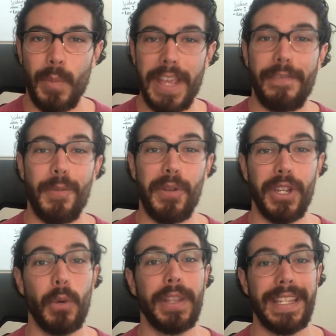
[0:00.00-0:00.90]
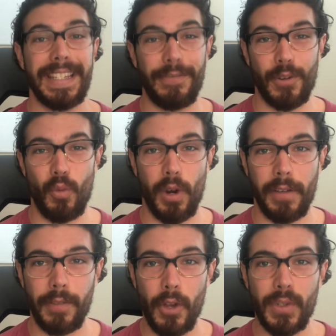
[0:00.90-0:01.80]
Being familiar with these different
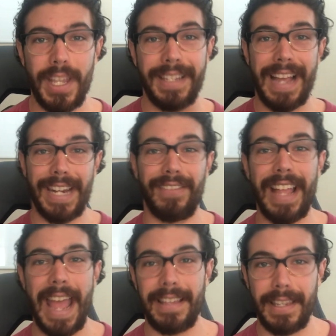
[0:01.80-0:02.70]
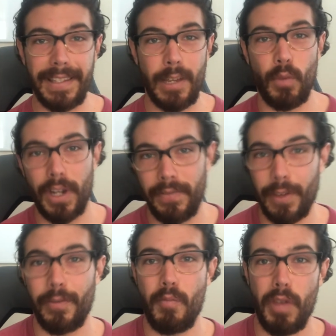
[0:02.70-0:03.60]
workflows is kind of like asking someone if
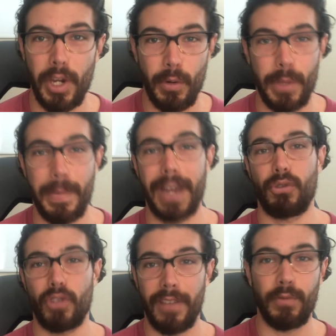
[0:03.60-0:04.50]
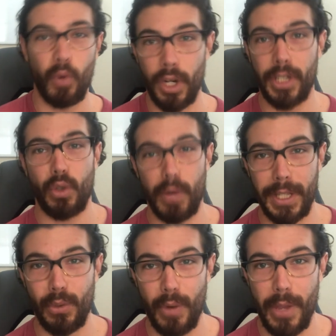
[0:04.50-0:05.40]
they're familiar with Microsoft Word in
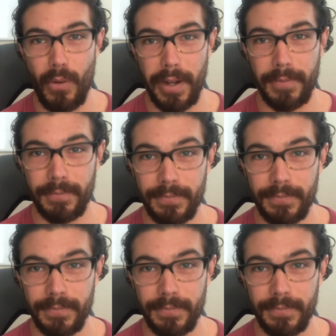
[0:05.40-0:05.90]
2021.